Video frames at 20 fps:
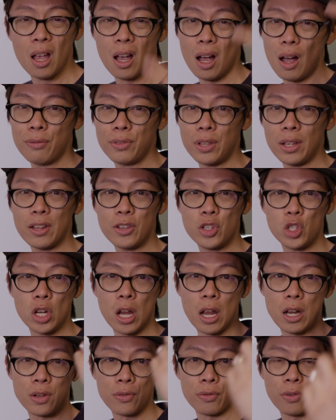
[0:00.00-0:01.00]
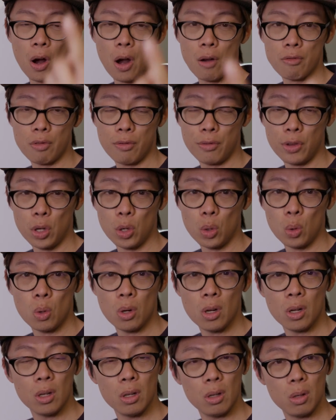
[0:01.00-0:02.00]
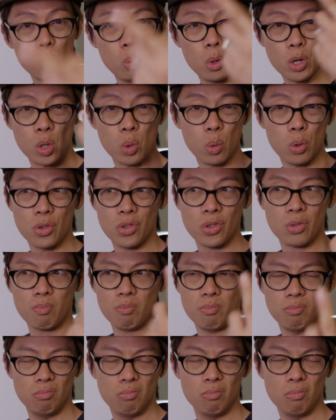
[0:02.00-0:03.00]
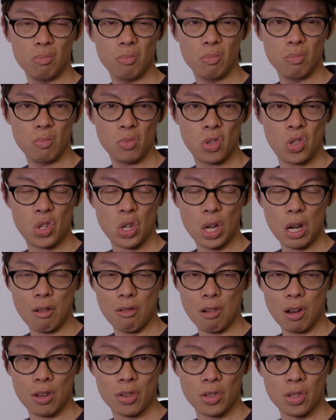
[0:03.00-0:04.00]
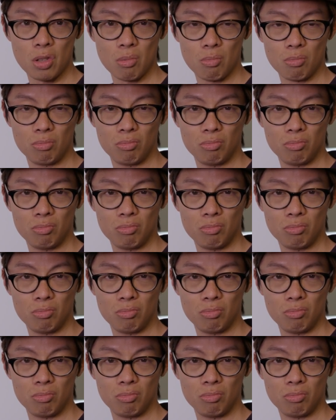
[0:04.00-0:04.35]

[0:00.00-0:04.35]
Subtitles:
I've done a GH5 review, which was serious.